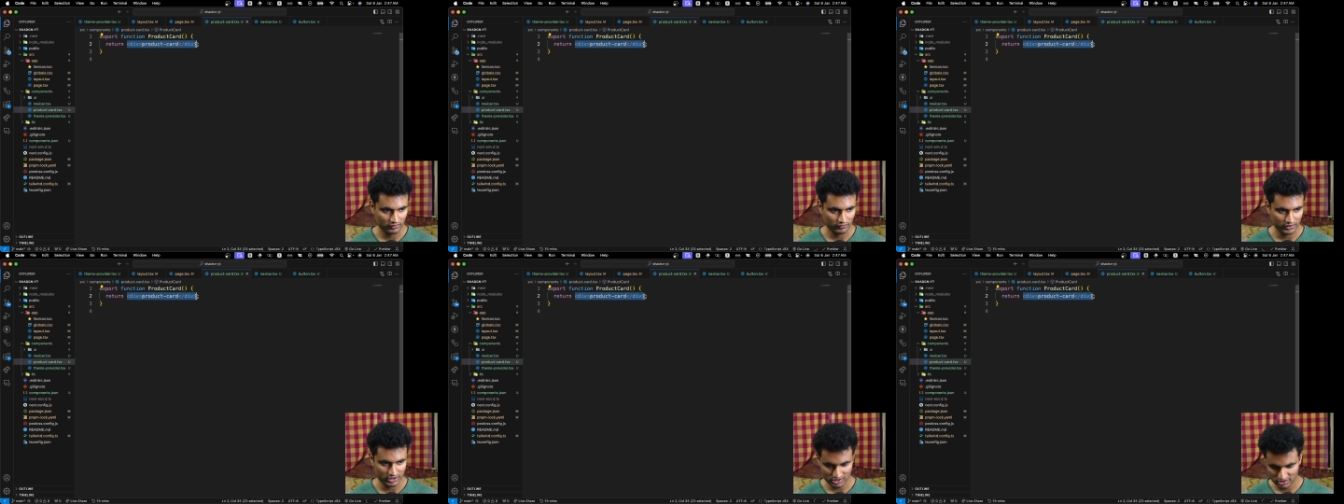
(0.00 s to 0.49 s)

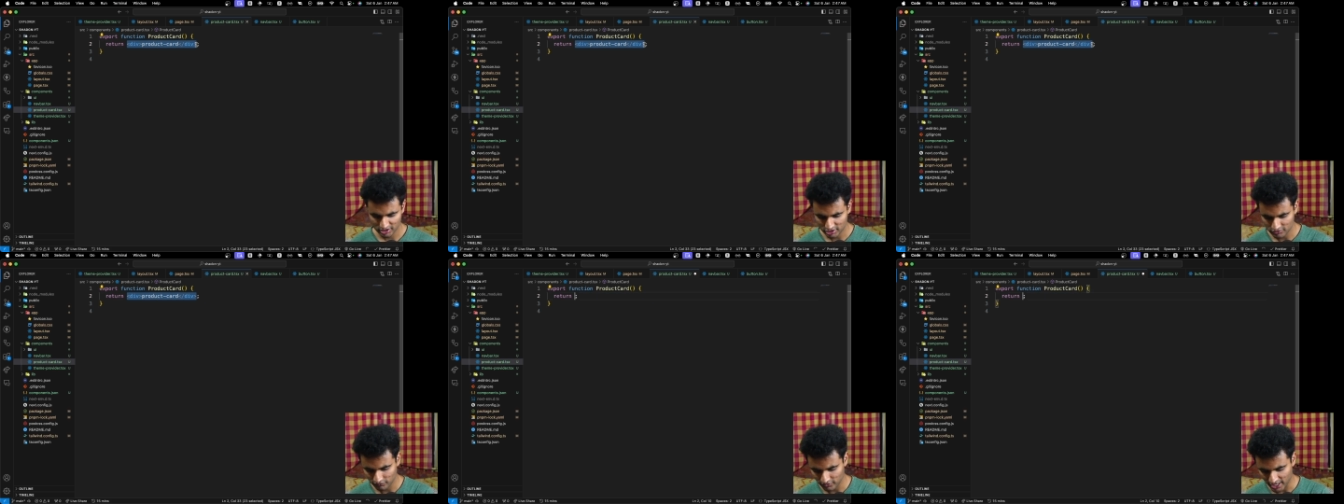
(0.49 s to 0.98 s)
We just need a
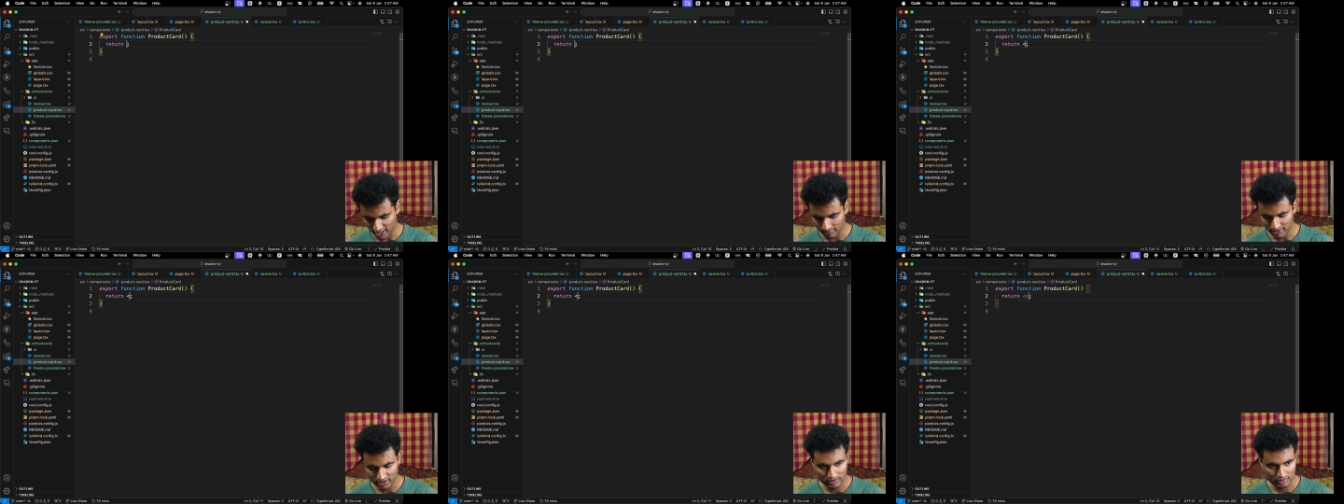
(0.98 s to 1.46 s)

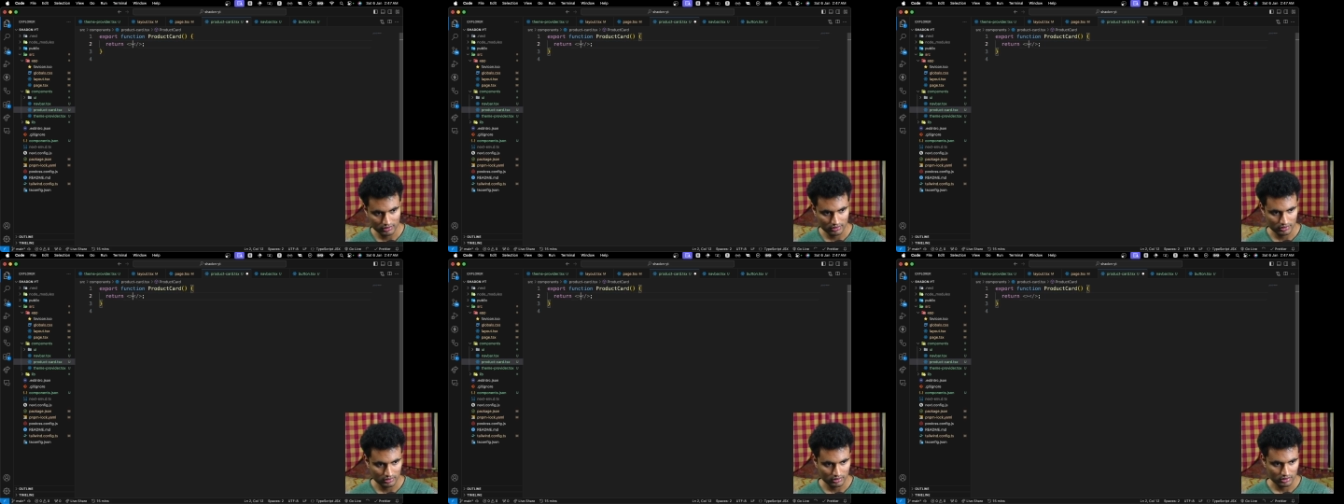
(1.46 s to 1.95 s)
fragment,
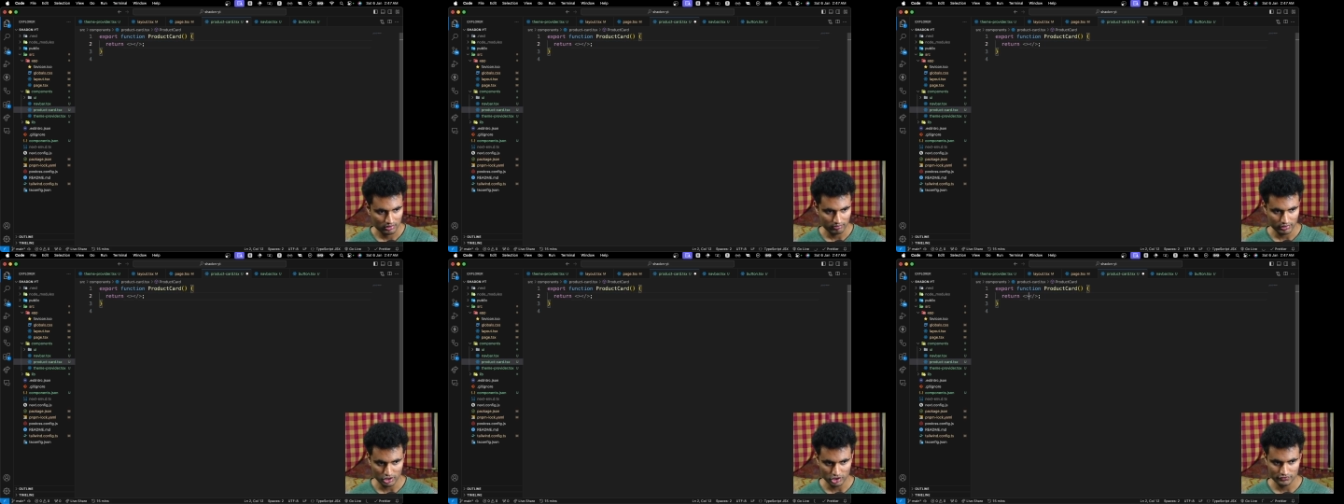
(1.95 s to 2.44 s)

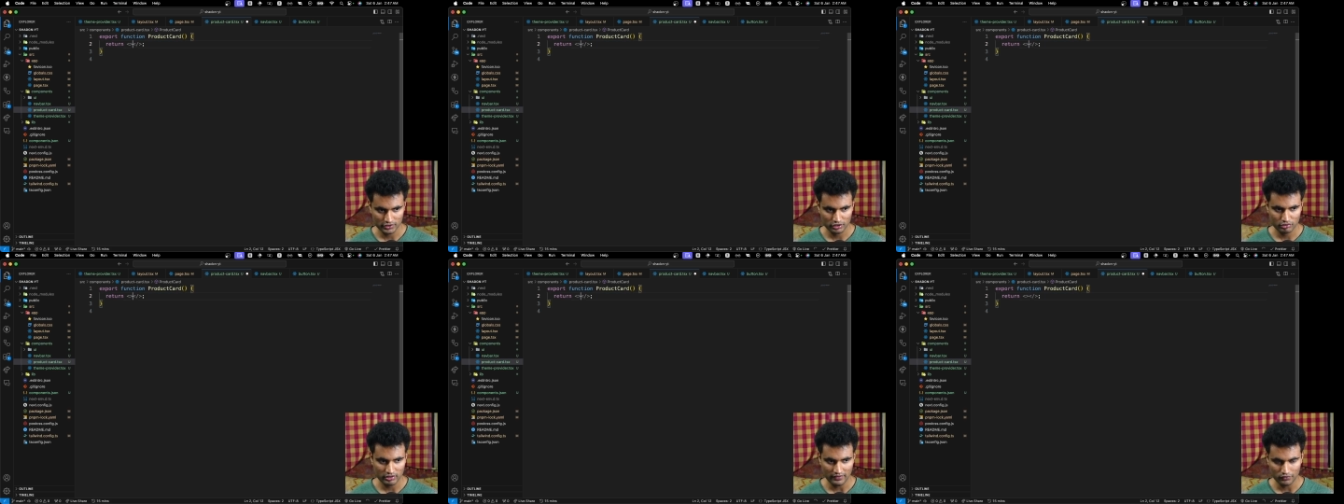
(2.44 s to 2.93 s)
because we are going
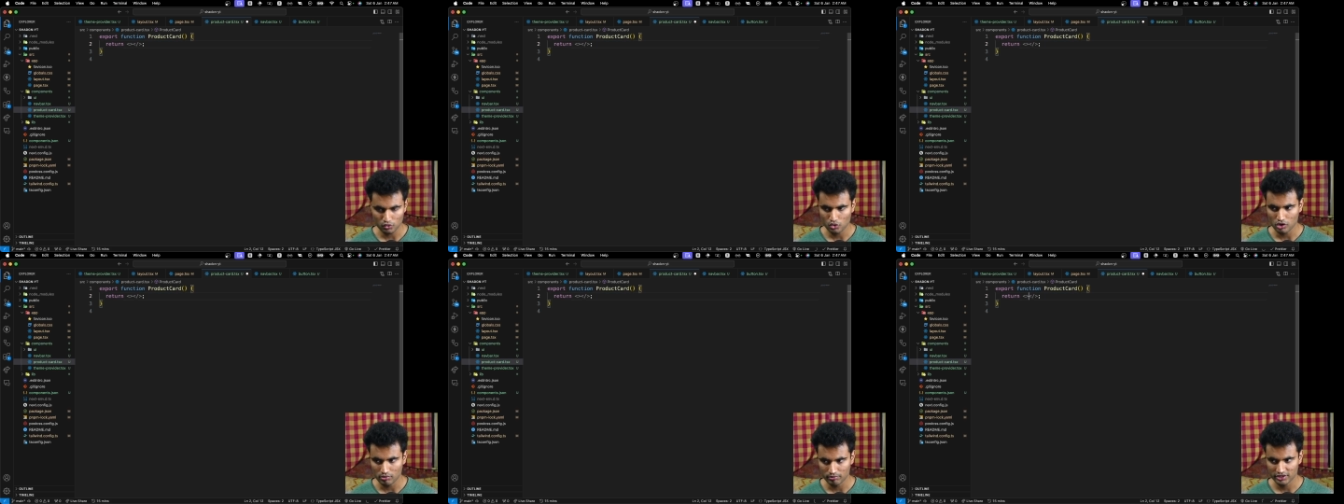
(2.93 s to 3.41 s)
to have 2
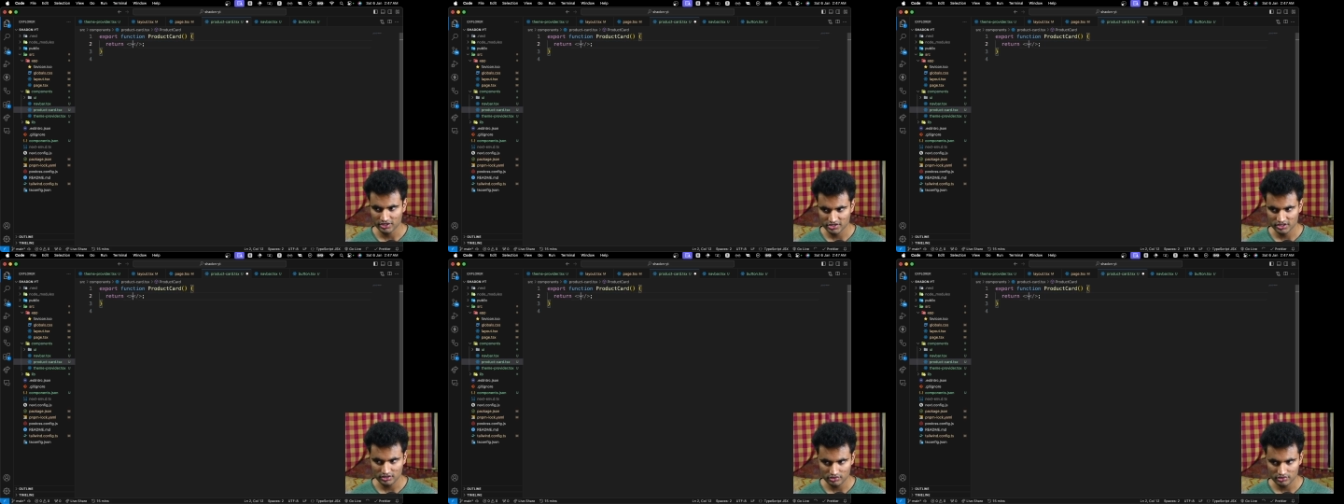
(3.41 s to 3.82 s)
components here.